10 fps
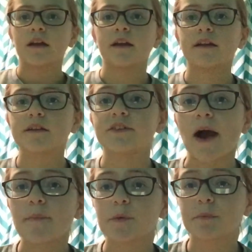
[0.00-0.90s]
And
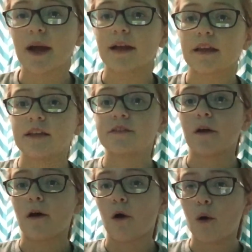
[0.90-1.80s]
Diamondback is
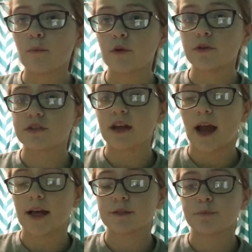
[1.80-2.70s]
almost
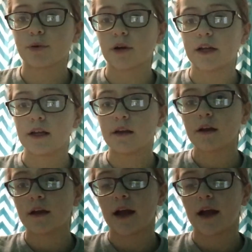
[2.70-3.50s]
as pretty